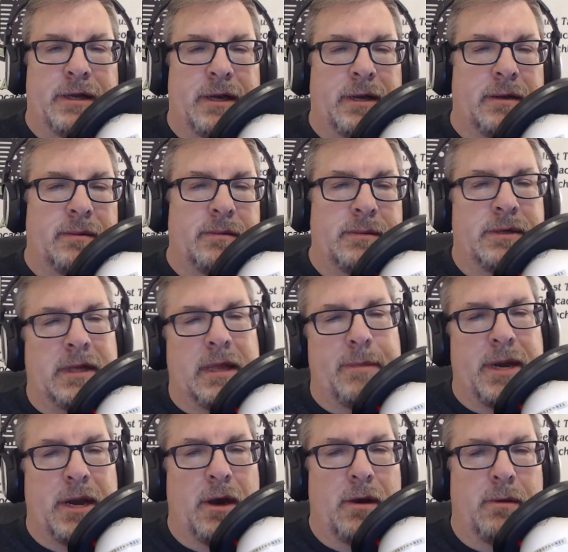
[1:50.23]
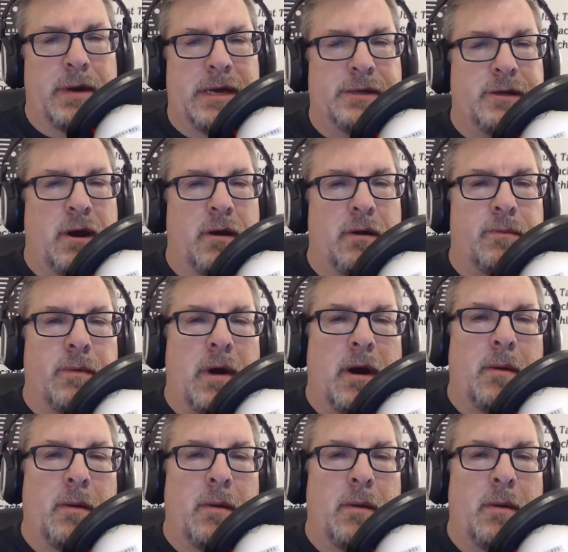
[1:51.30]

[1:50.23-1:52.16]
to let me know he's our